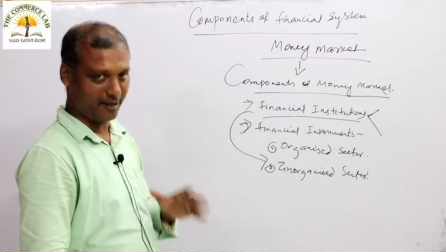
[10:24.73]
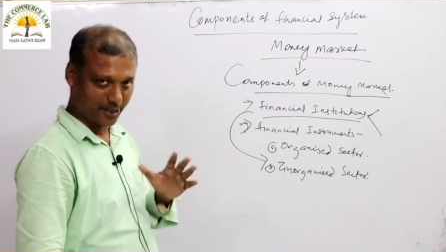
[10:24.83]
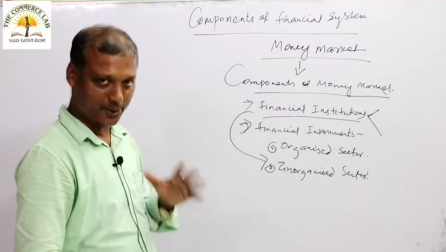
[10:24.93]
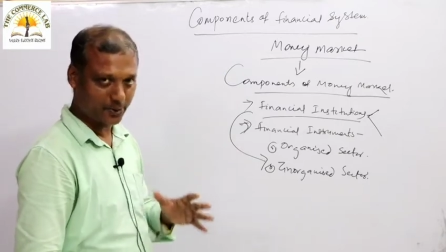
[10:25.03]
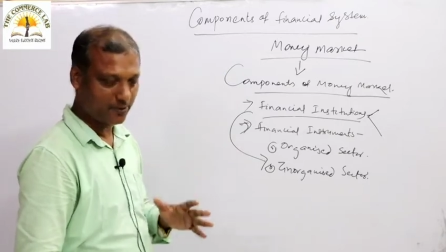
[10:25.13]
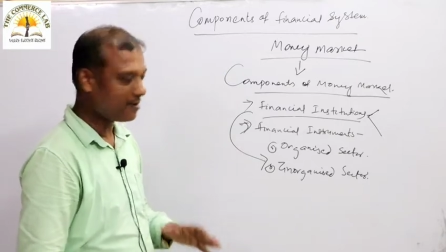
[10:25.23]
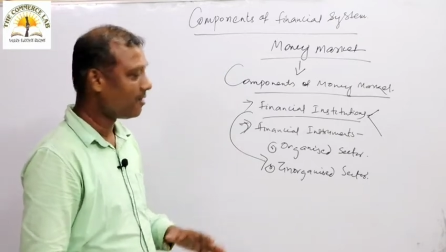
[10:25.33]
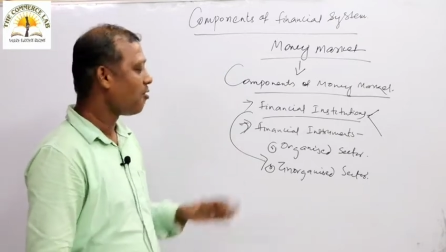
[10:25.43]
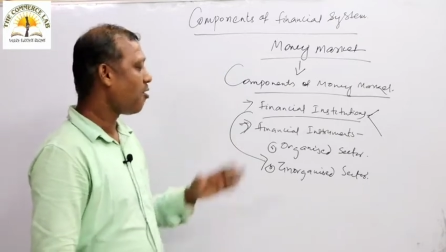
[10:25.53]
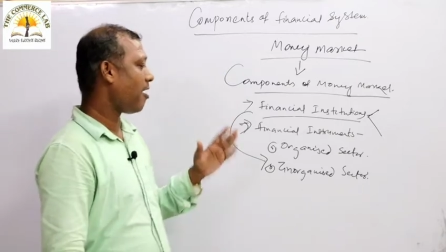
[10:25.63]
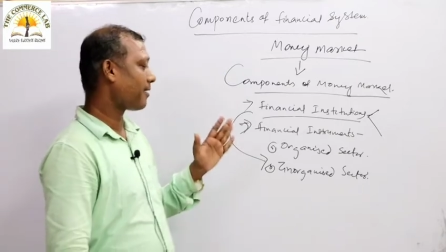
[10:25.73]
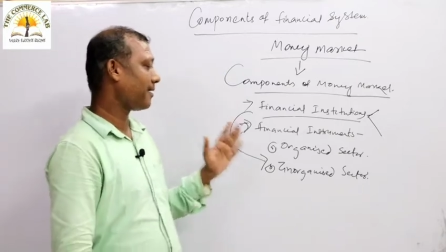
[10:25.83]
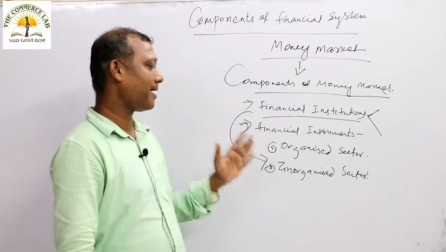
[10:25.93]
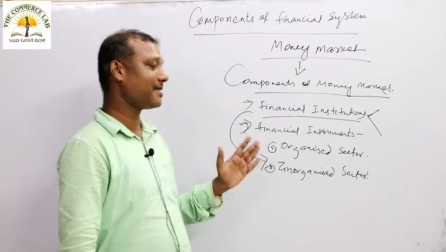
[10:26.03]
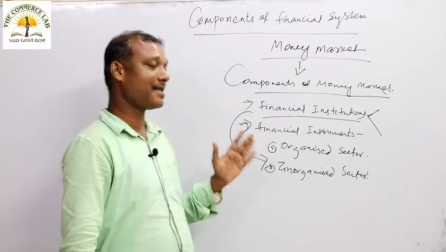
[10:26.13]
You understood?
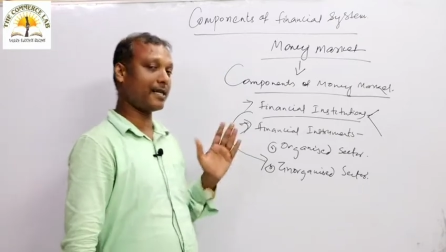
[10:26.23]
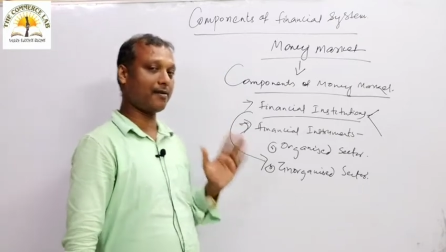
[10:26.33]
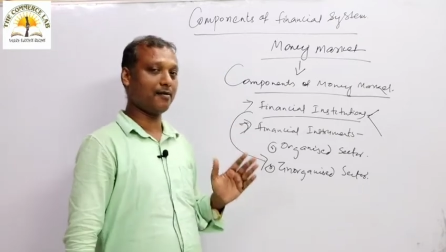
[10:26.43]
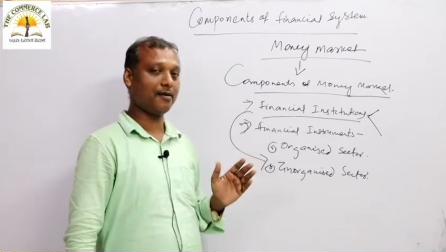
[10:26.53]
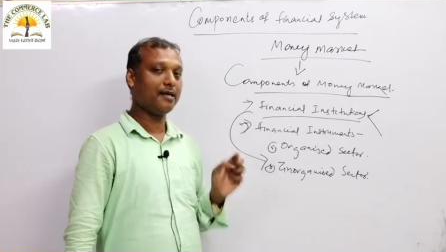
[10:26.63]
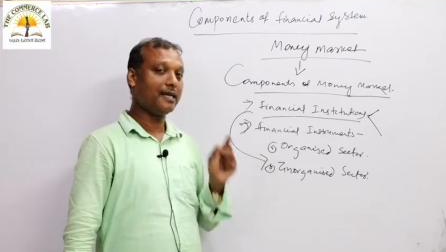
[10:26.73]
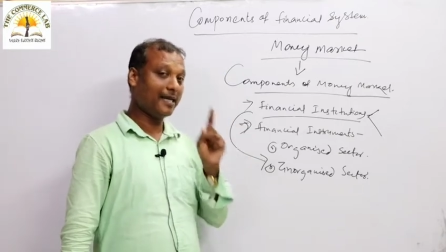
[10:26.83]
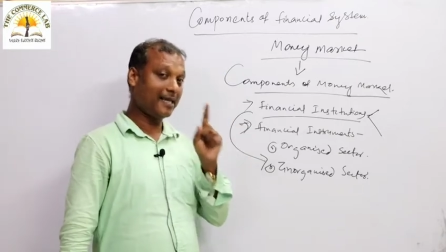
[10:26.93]
Organized sector